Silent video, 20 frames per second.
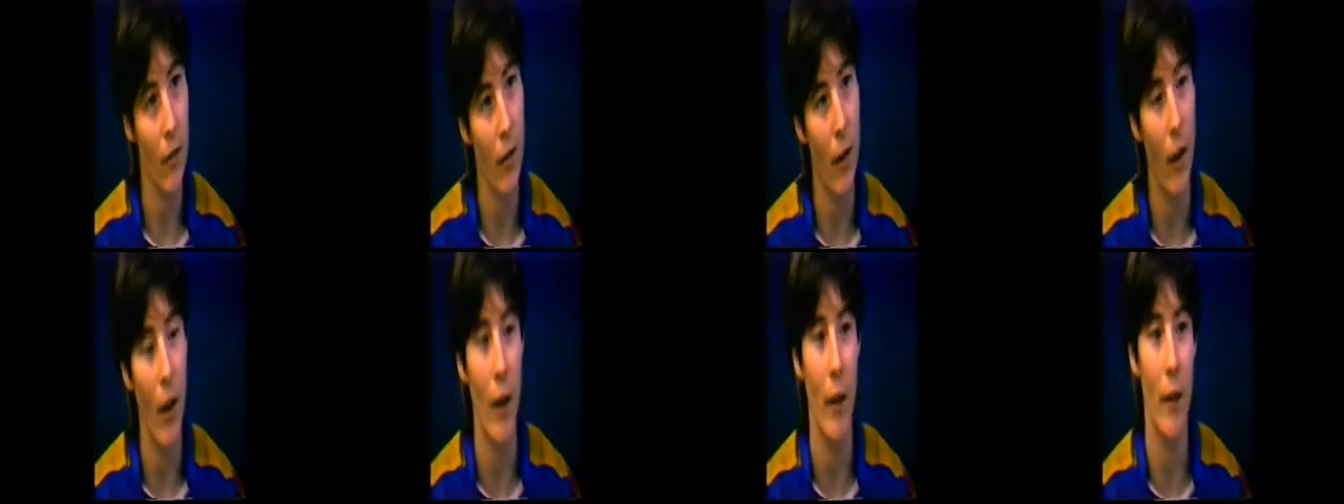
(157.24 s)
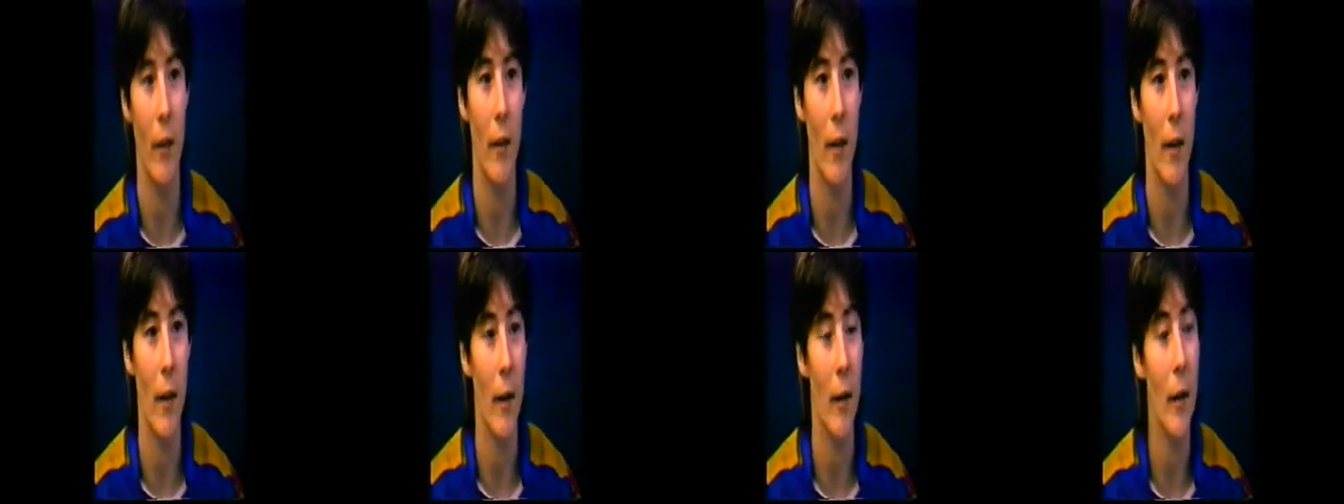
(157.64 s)
And
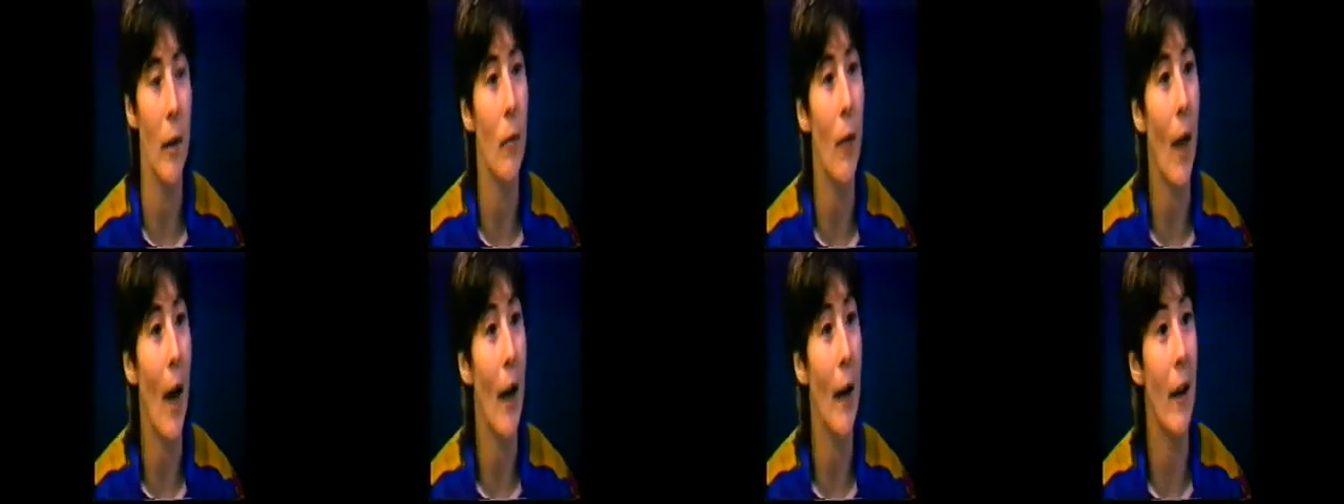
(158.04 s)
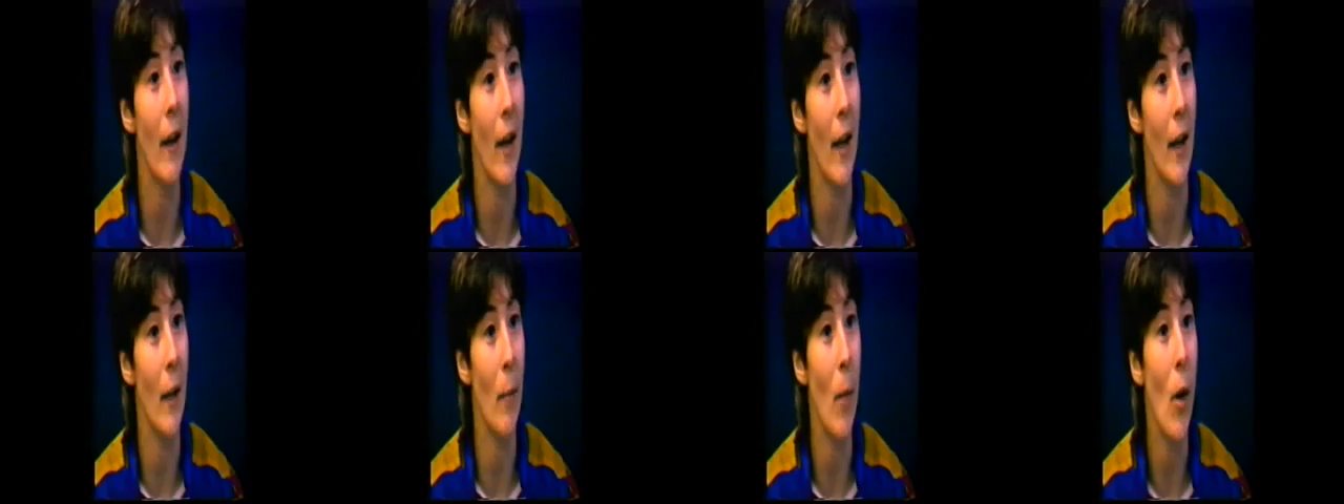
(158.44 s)
you fight
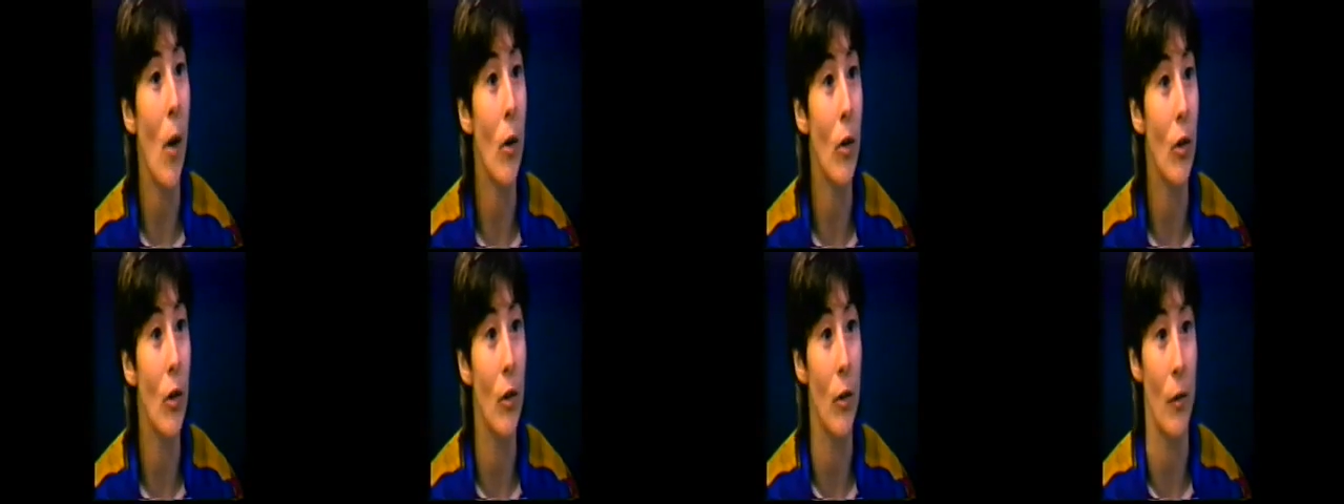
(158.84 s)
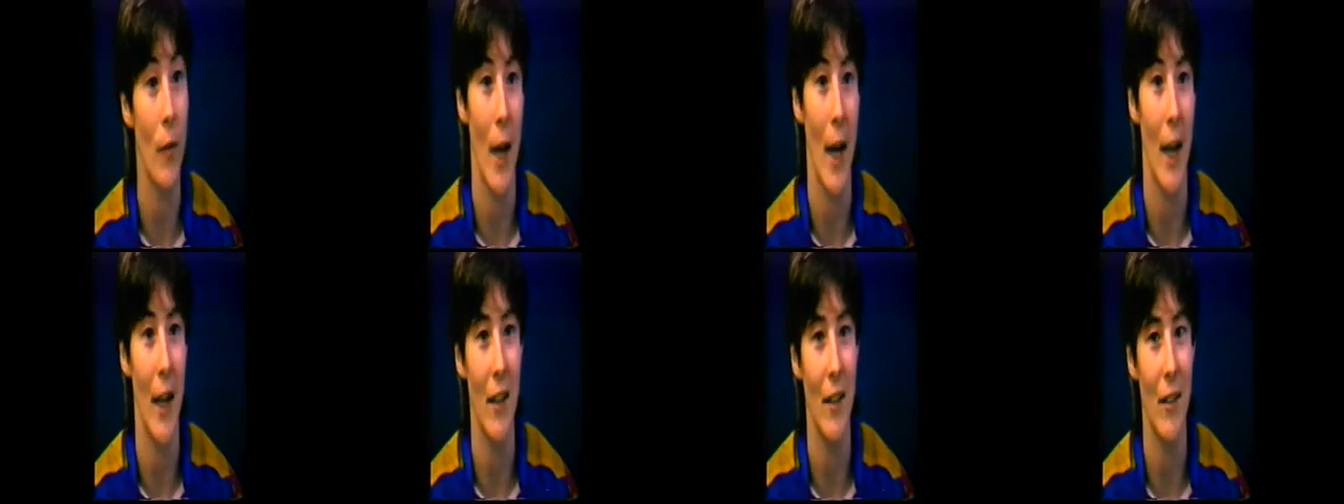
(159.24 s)
like boxers
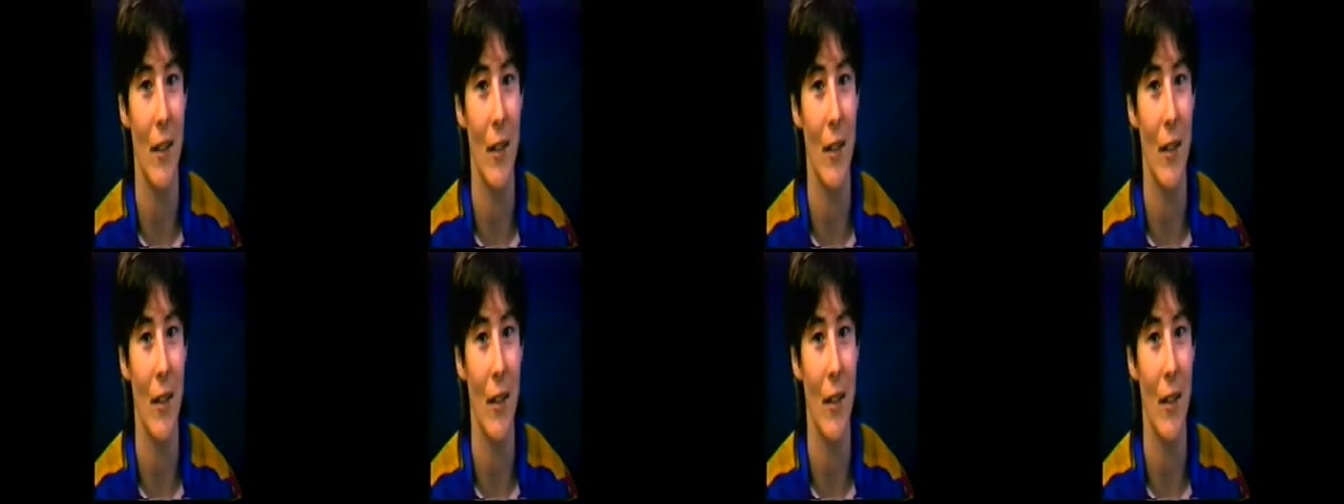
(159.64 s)
fight, you know.